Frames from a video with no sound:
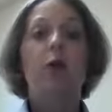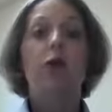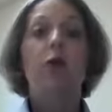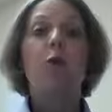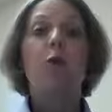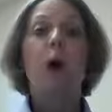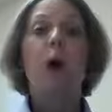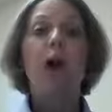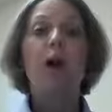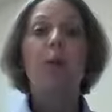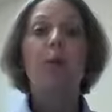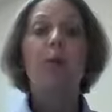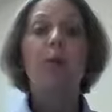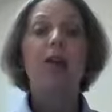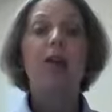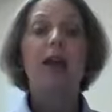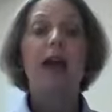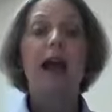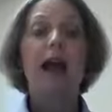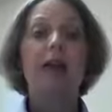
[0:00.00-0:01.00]
You want to
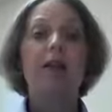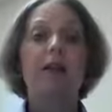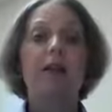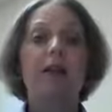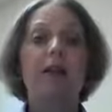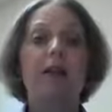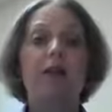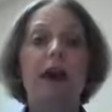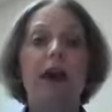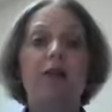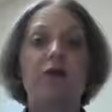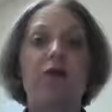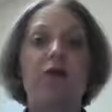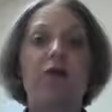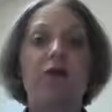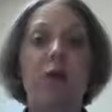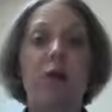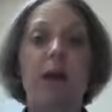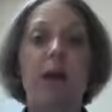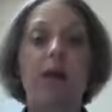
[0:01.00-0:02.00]
protect that
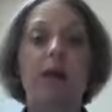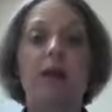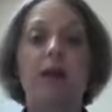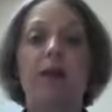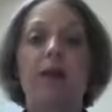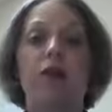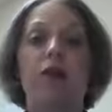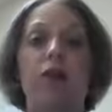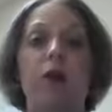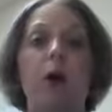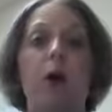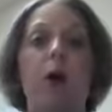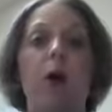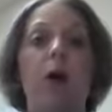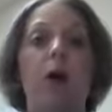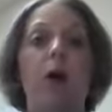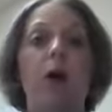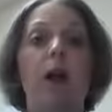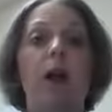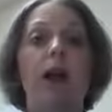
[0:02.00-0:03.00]
joint,
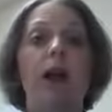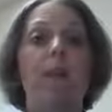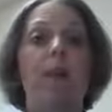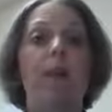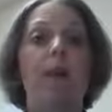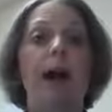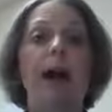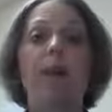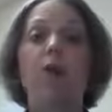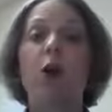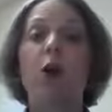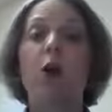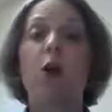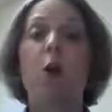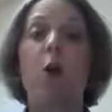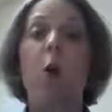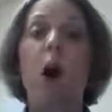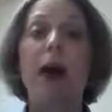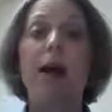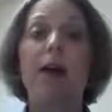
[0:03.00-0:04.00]
so it might
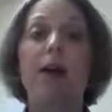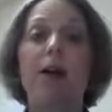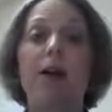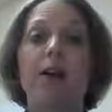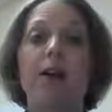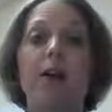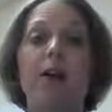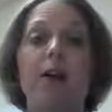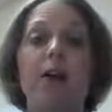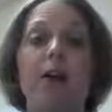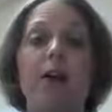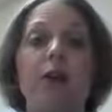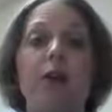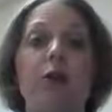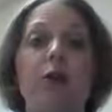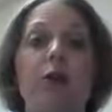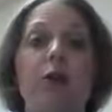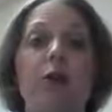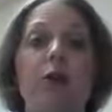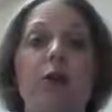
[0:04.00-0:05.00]
require
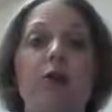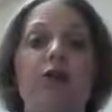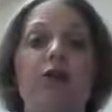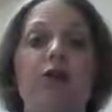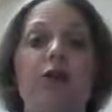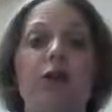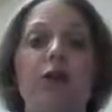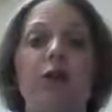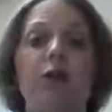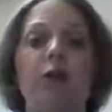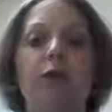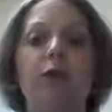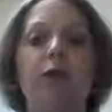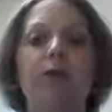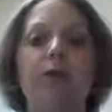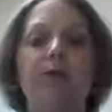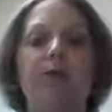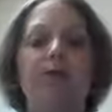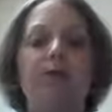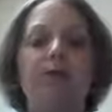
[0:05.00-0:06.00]
you
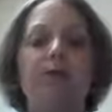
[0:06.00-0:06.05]
to